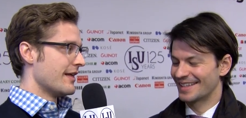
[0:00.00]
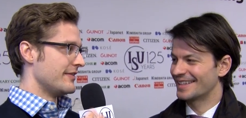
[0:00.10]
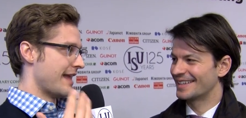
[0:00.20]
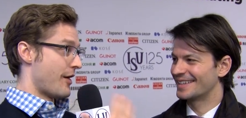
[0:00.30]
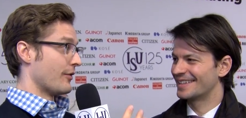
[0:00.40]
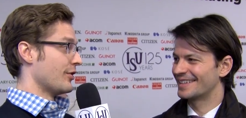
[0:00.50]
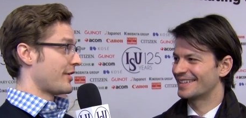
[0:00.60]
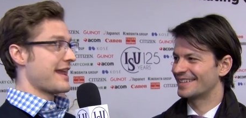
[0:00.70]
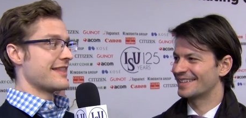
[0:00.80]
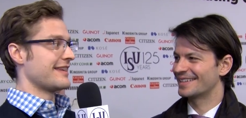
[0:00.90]
Speaker 1: now
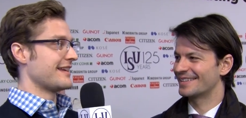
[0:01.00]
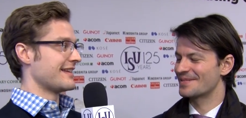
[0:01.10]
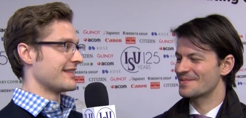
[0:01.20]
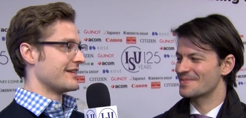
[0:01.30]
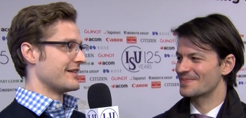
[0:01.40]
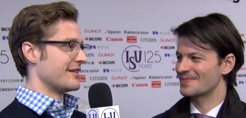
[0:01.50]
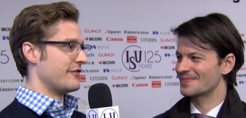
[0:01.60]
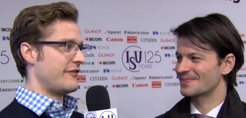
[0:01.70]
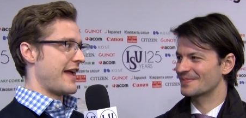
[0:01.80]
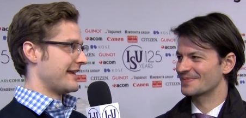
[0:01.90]
looking at the the
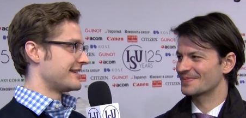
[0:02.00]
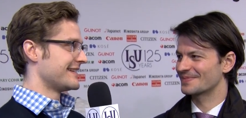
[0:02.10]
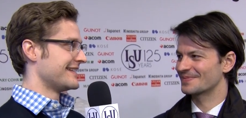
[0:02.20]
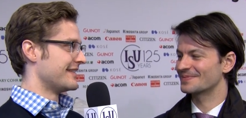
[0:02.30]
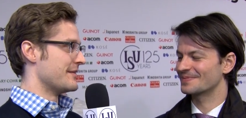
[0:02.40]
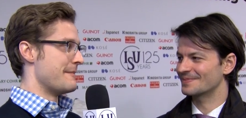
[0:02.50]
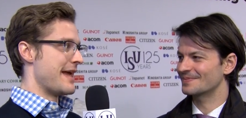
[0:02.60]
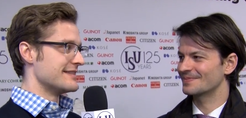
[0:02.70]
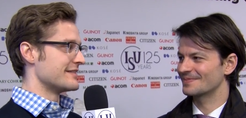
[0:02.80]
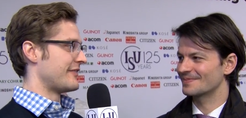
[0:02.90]
event, the
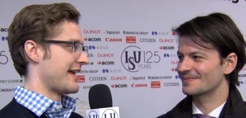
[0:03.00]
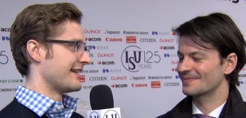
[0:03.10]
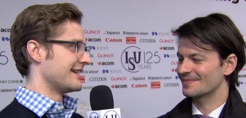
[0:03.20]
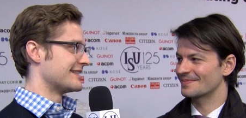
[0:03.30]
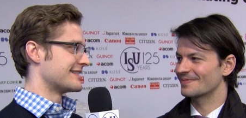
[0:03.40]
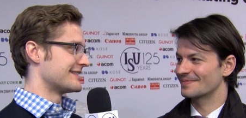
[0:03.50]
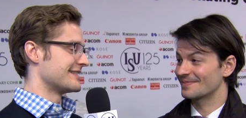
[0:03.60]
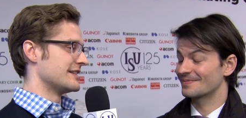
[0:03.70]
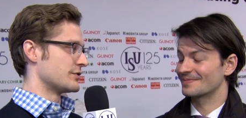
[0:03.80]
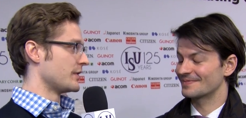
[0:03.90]
men's event, it's
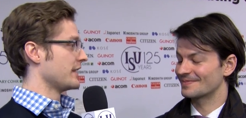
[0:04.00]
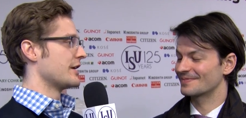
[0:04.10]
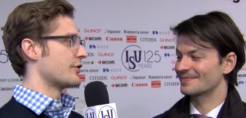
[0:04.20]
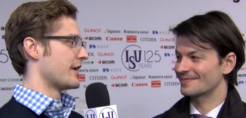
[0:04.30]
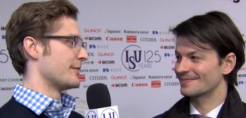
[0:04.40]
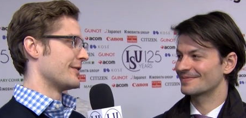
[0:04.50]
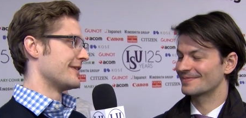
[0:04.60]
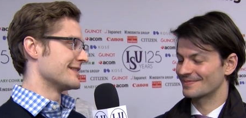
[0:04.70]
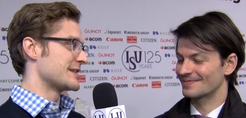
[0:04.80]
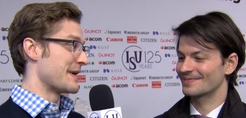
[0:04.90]
it's really incredible,
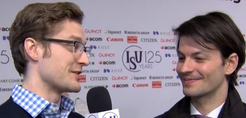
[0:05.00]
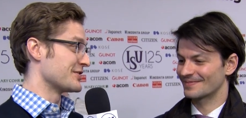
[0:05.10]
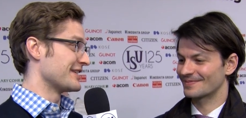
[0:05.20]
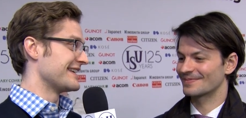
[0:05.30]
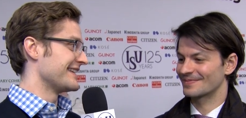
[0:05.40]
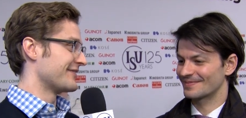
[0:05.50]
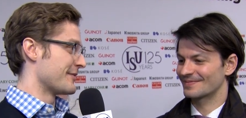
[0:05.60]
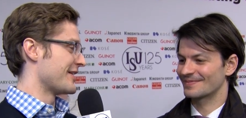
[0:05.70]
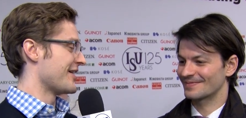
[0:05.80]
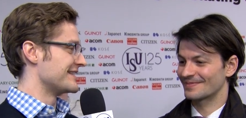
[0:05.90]
and especially
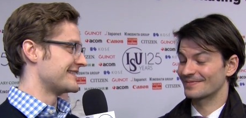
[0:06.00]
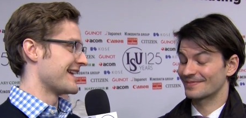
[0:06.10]
from an ice